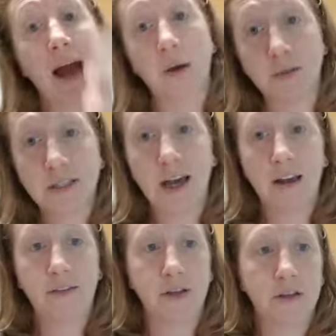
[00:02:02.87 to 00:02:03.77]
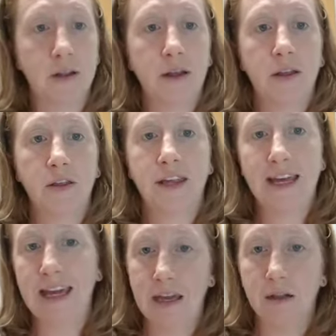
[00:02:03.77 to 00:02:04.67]
outside of it to
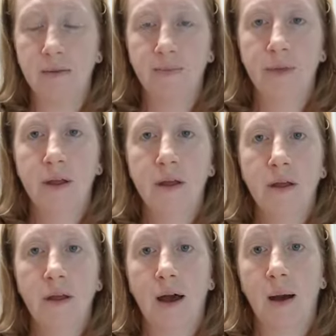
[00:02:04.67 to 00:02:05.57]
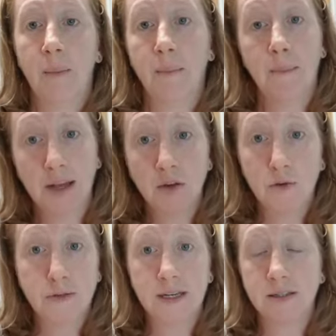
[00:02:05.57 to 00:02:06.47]
heal. Um, my two
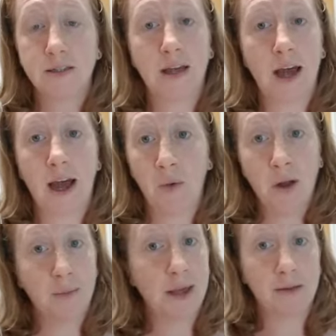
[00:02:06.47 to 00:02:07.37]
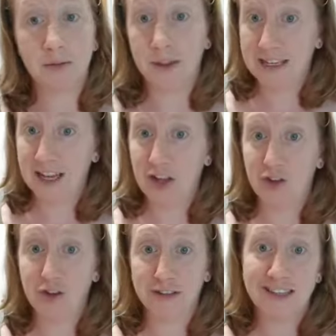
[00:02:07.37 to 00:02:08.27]
cents I want to make
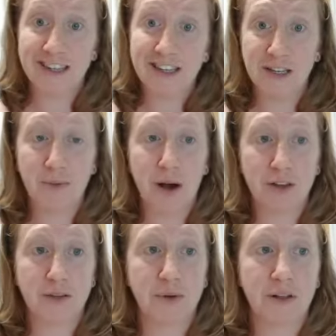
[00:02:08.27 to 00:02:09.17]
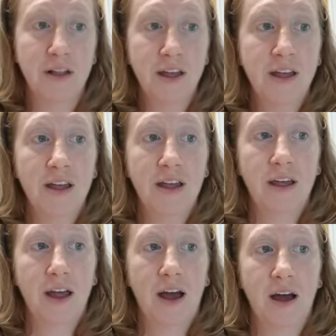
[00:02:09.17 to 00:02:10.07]
teenagers as easy as possible
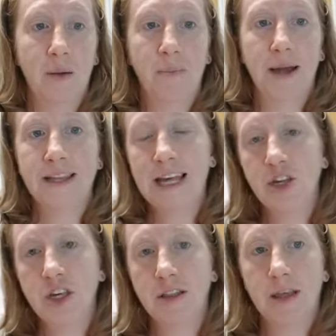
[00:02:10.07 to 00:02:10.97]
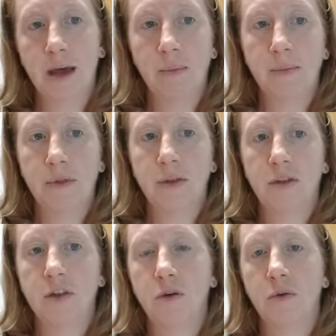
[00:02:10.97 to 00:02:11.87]
um, by teaching them
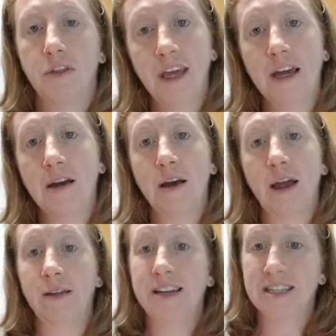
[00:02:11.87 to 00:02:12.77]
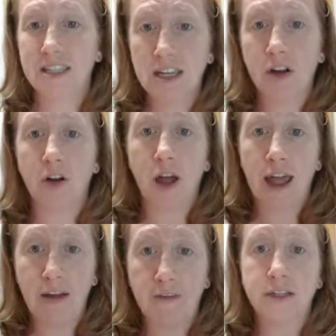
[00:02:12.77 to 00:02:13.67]
to think and consider
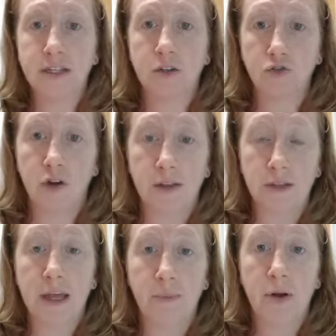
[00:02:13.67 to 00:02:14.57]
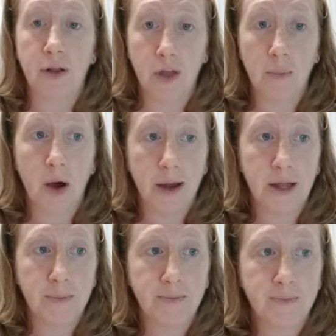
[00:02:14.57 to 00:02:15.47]
every single drug that they put in their body